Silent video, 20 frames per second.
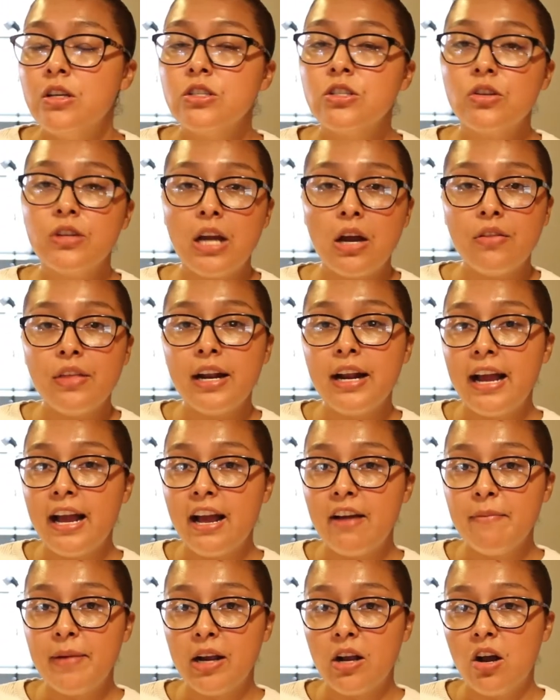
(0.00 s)
So now that I
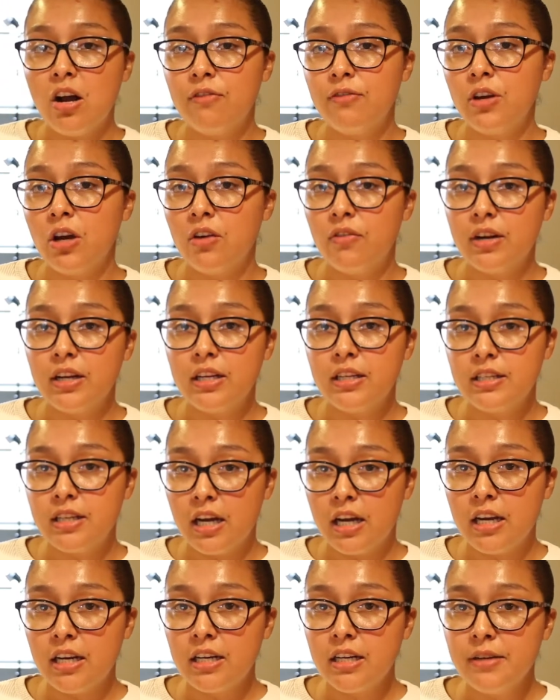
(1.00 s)
have my coffee already
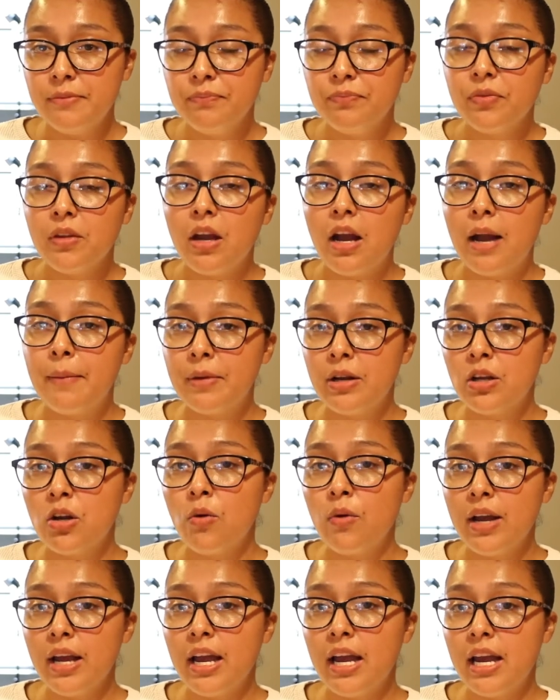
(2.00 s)
done, I'm gonna
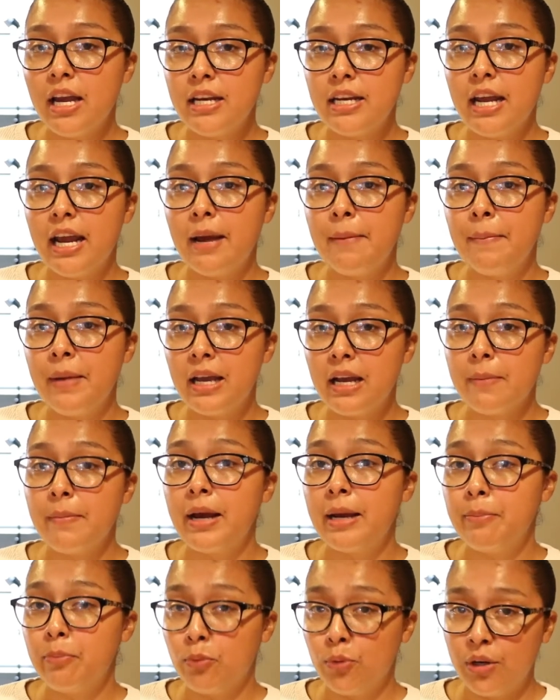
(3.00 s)
go ahead and make
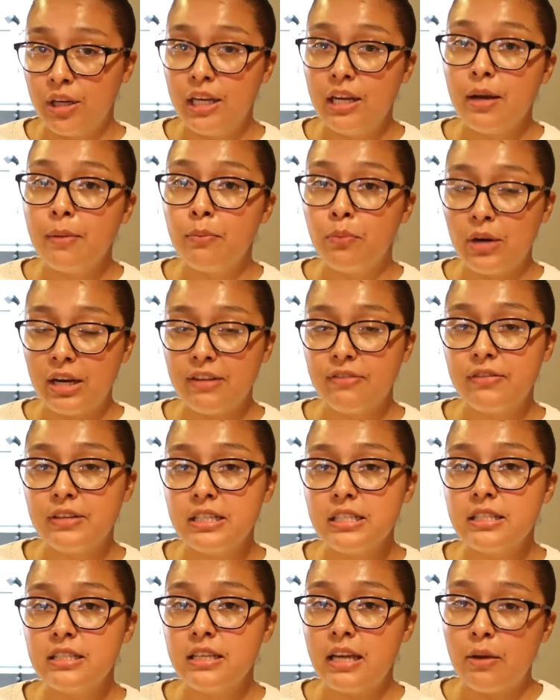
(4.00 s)
my
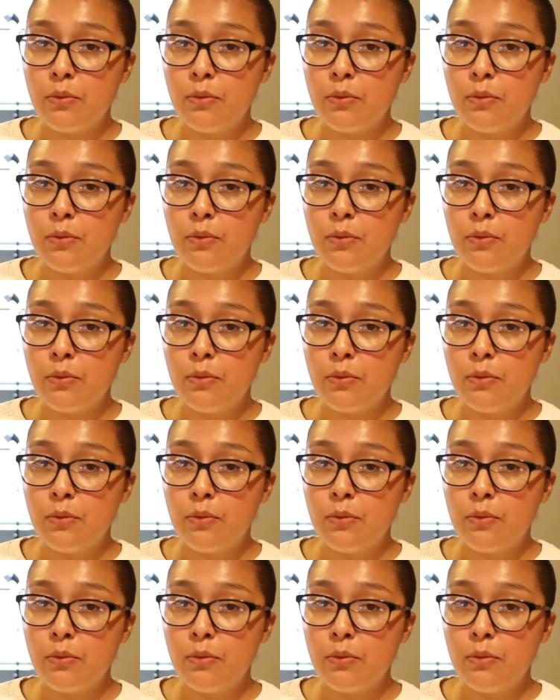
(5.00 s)
pre-breakfast.